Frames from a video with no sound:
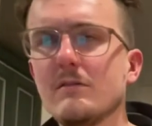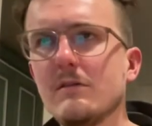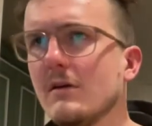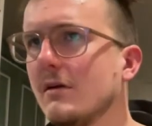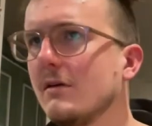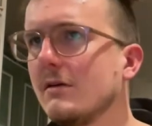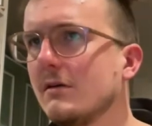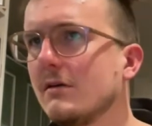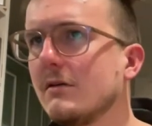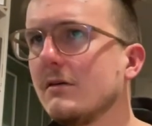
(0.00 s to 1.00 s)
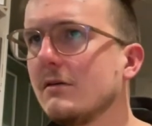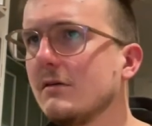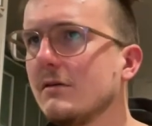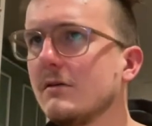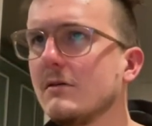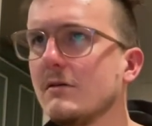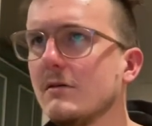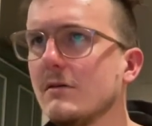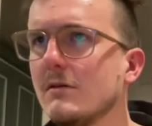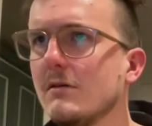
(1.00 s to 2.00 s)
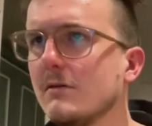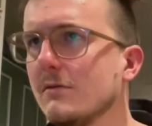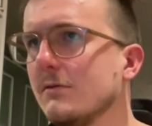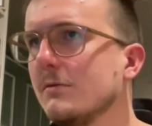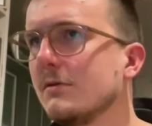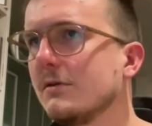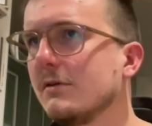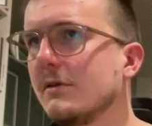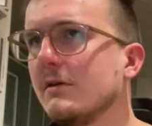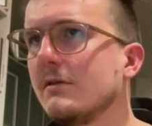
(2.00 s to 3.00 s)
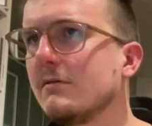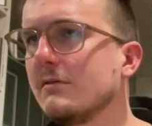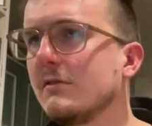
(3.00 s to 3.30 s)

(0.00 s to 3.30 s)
yeah. Who will live to